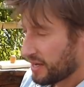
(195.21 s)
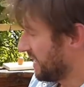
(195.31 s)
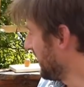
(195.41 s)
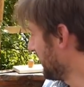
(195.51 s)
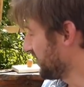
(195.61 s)

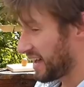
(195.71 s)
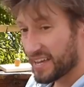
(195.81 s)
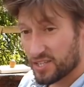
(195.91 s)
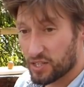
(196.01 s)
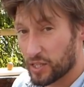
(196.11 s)
That
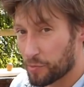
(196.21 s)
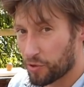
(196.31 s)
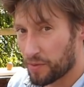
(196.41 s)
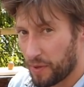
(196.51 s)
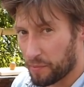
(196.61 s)
is
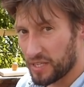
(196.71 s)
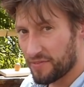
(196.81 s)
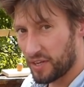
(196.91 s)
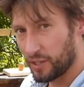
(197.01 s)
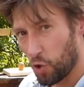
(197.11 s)
deliberate. I'm
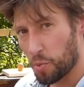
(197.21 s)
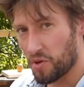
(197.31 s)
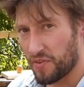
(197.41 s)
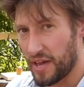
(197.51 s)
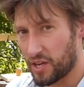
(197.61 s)
leaving a little bit
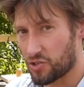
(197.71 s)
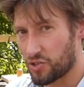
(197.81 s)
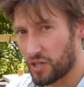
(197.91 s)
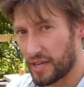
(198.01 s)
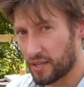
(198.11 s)
of
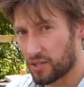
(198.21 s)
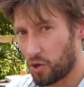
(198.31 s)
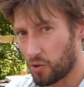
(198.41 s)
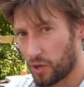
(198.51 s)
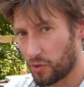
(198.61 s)
extra length
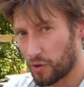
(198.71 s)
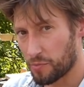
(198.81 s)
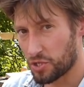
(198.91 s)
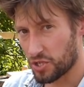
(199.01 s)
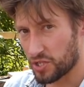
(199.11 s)
on our
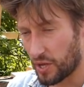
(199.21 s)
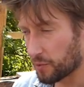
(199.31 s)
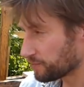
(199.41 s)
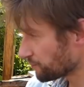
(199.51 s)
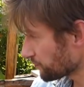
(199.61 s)
ribs just now.